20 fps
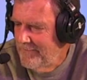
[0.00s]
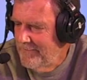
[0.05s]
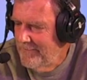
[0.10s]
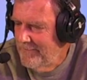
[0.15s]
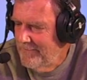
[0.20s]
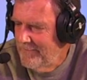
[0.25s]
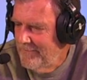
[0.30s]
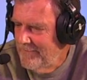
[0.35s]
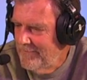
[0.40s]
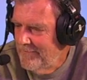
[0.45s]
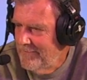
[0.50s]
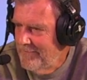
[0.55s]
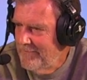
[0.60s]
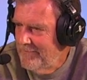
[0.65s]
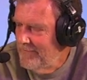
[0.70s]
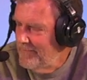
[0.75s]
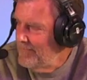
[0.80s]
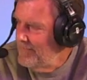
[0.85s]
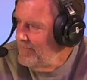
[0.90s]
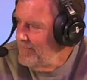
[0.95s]

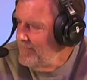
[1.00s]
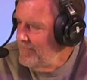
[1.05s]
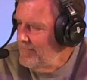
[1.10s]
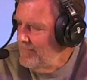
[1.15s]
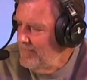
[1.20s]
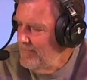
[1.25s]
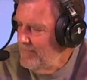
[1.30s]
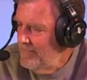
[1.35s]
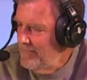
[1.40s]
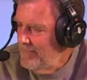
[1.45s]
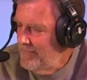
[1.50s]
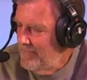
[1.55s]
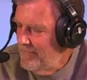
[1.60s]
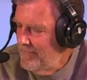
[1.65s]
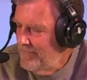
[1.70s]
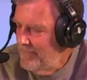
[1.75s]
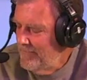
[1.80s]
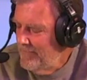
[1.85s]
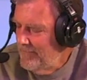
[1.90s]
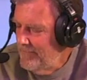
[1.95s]

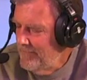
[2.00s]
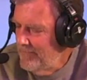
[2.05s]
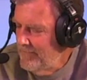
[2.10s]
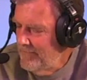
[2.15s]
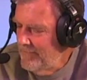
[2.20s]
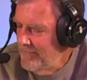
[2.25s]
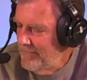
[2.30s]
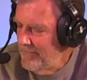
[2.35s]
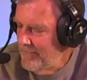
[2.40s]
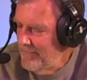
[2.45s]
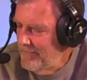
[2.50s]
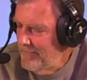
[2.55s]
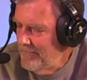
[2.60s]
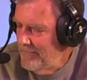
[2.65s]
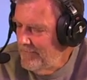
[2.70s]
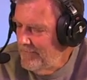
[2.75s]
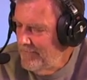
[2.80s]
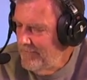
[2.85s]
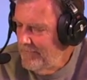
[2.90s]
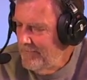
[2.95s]

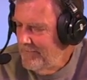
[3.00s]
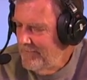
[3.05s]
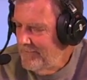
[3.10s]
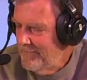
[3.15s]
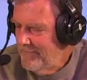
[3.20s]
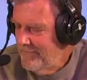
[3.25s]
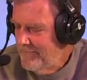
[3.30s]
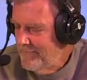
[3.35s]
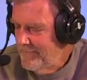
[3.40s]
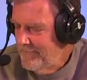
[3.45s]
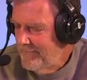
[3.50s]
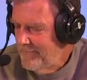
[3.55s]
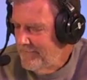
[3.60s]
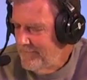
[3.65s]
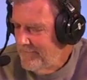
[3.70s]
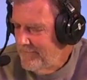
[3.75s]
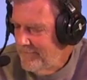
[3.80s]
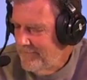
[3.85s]
The person shown says nothing.